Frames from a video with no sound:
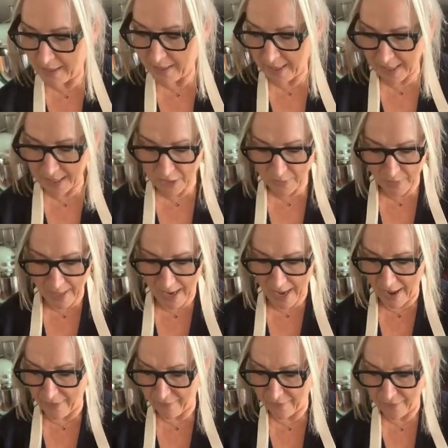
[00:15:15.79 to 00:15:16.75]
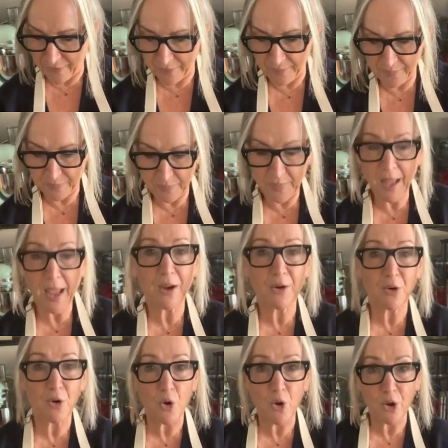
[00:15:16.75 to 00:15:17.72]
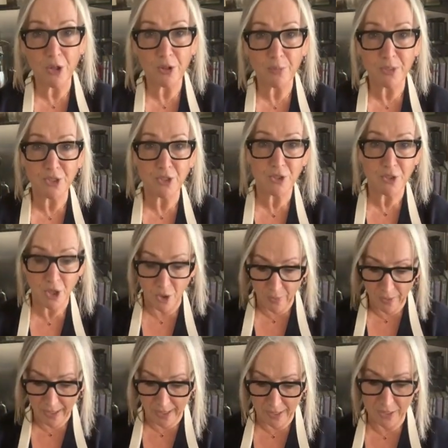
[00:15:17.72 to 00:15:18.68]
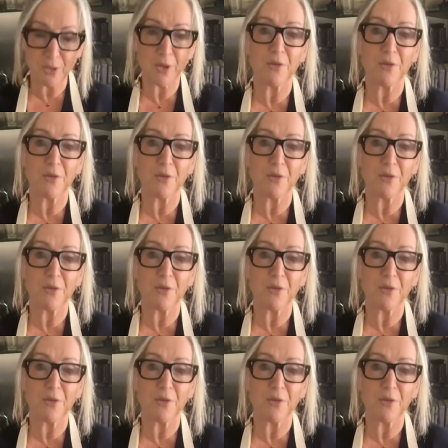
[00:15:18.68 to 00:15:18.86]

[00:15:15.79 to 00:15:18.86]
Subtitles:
Next we have our oil, which is going in.